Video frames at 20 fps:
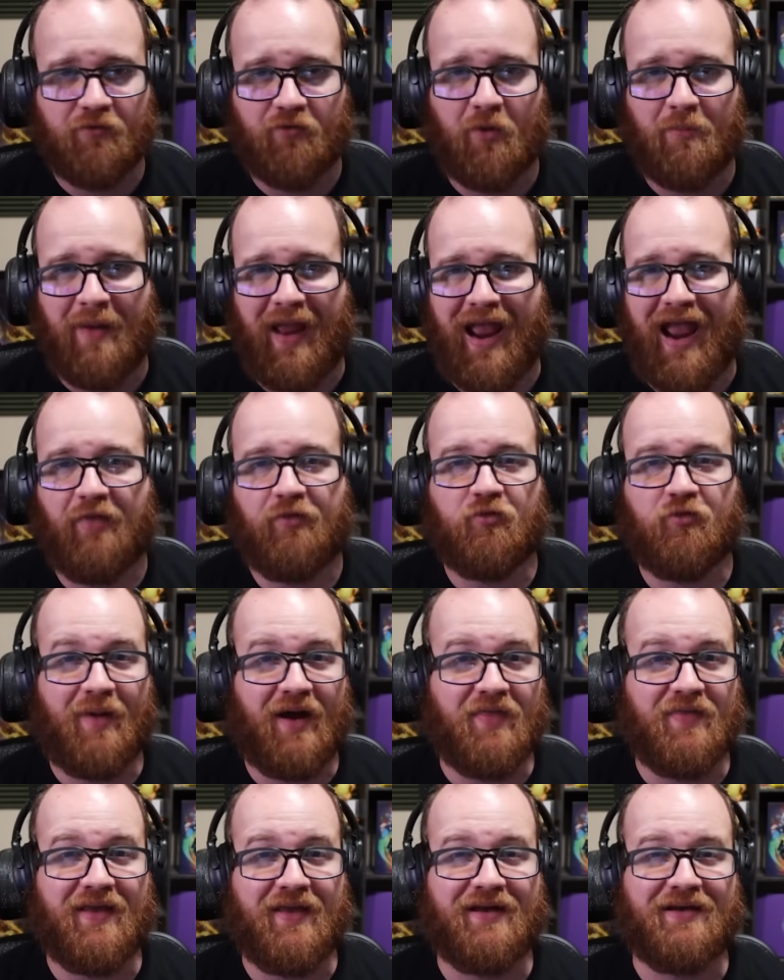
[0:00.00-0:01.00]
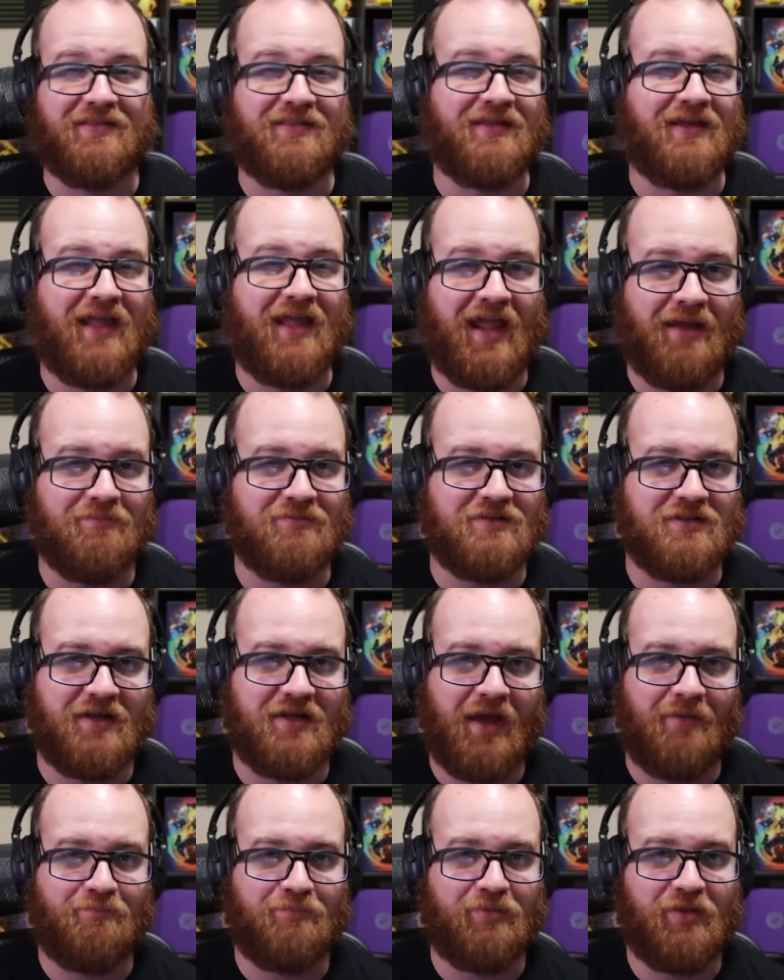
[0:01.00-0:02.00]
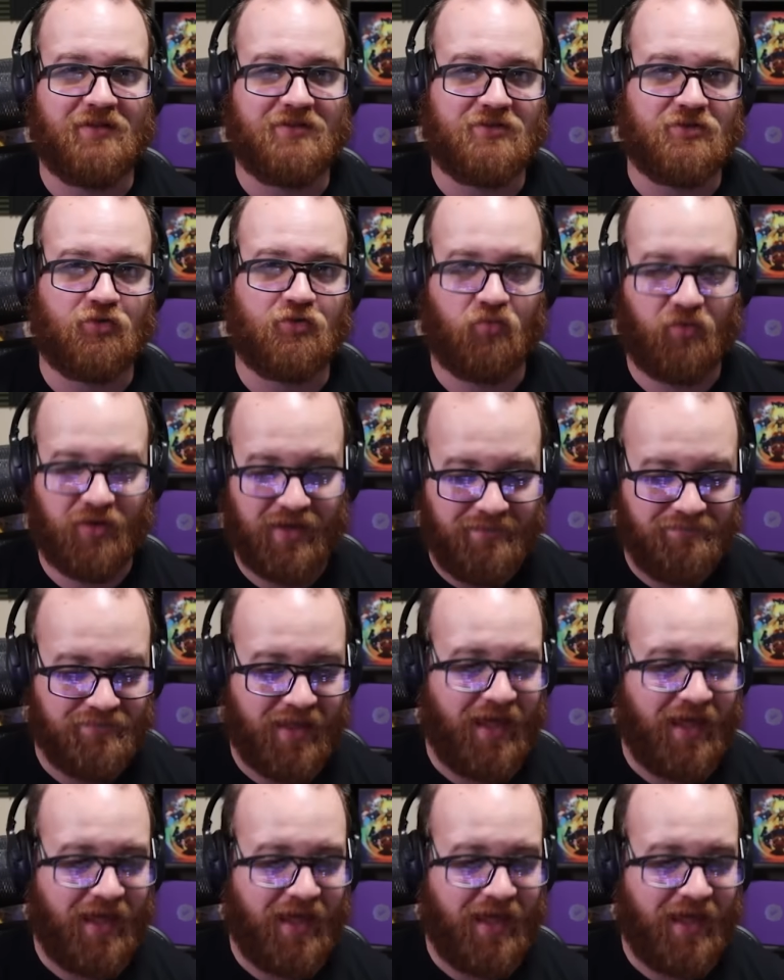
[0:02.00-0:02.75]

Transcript: our paths by the end of the game to get +3.